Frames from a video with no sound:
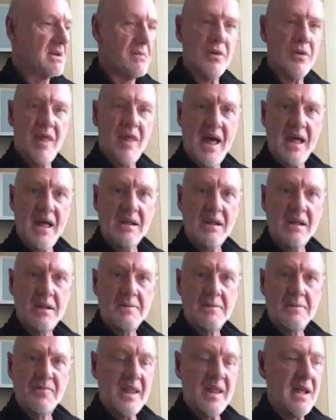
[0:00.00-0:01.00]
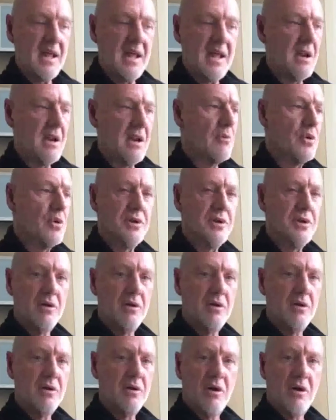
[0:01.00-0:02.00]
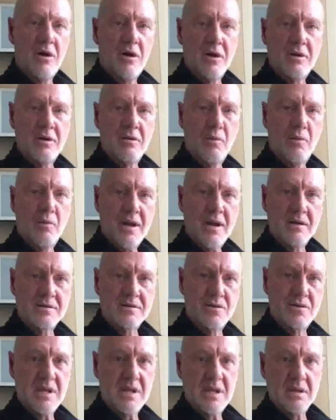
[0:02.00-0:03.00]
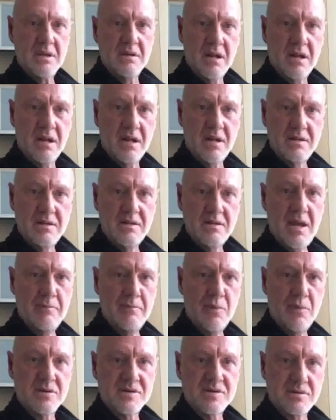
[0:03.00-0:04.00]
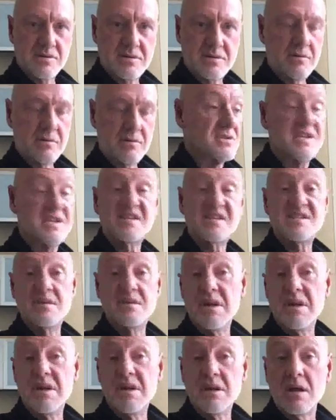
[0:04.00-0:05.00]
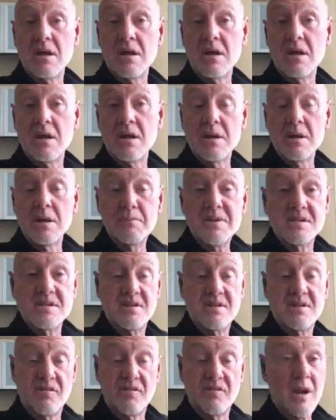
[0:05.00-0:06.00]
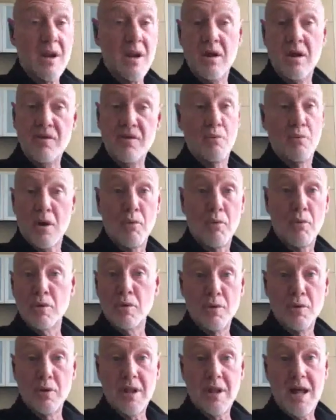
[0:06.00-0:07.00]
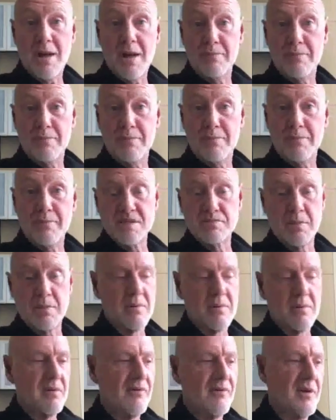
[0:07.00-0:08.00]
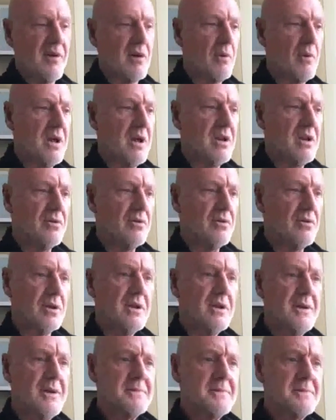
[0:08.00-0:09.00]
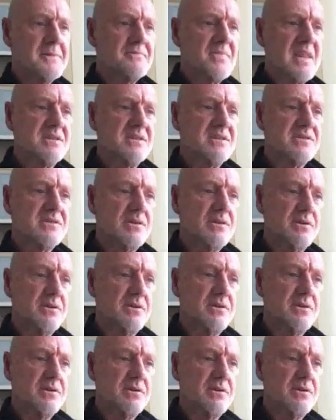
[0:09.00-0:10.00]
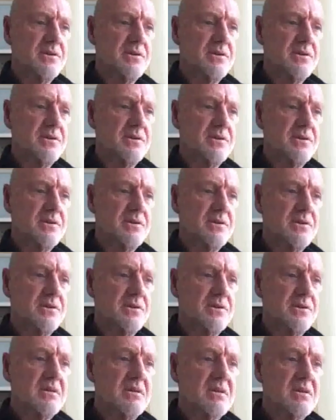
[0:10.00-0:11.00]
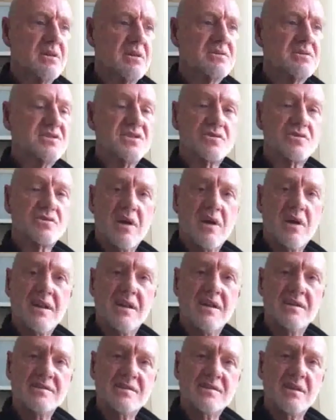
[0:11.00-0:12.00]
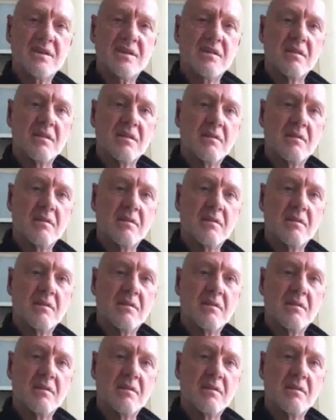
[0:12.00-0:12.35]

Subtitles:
of time on that than I would on one $2 million hamburger store, or $60 million business if you want to roll it all up, which is probably a fairer way to do it. So the constraint is